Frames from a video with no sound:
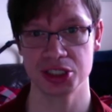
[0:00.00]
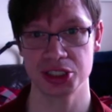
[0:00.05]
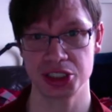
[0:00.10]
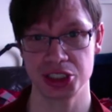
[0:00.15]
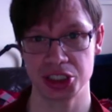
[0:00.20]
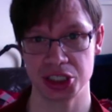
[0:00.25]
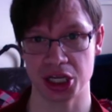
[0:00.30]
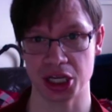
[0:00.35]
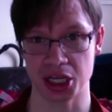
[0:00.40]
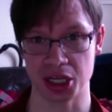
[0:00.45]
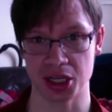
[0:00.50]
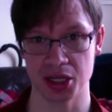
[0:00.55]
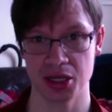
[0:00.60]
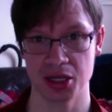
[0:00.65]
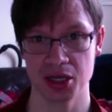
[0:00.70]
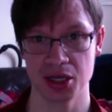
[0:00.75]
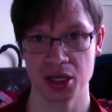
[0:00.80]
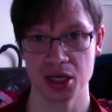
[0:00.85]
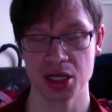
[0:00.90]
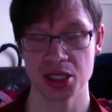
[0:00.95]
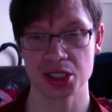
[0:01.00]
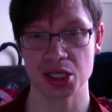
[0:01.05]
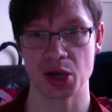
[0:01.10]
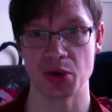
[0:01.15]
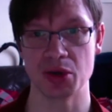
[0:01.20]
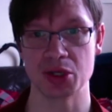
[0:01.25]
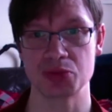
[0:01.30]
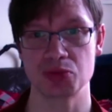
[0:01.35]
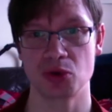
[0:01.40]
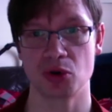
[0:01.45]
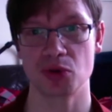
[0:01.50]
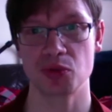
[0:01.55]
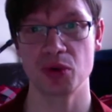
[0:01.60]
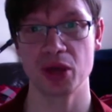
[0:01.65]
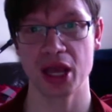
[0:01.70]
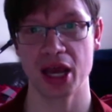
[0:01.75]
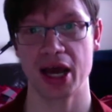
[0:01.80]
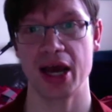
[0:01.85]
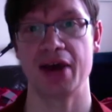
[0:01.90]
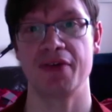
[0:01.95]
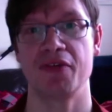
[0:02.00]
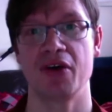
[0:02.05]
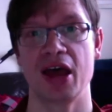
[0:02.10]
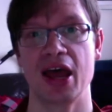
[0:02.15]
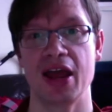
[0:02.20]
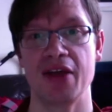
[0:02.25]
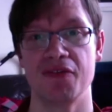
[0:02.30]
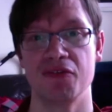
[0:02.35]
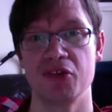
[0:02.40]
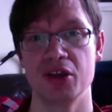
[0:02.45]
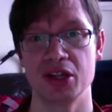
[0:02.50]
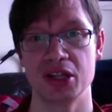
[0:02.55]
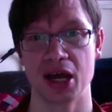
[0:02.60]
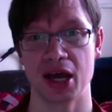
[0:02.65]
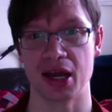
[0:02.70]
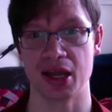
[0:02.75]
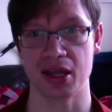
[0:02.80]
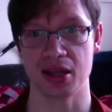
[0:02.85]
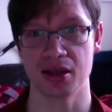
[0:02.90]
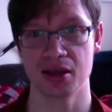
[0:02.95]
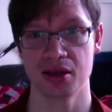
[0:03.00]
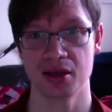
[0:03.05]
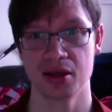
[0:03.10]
chi, so it's what we have every day.